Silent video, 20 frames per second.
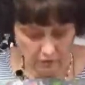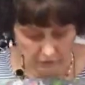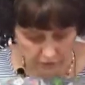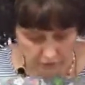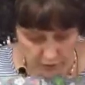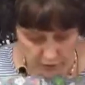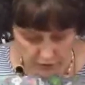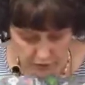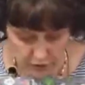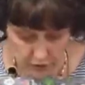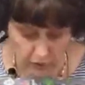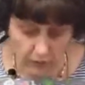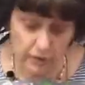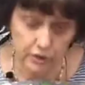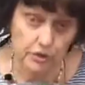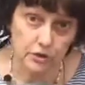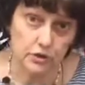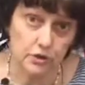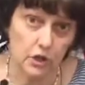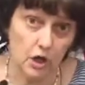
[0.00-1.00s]
42
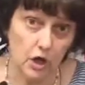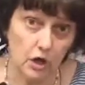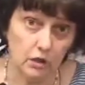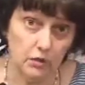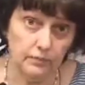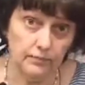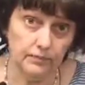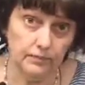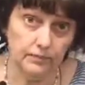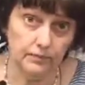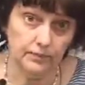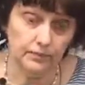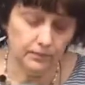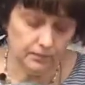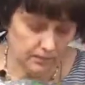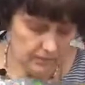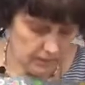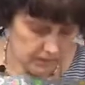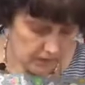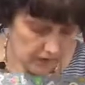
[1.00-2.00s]
inches long.
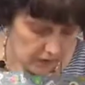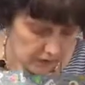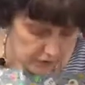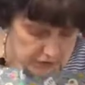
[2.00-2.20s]
Or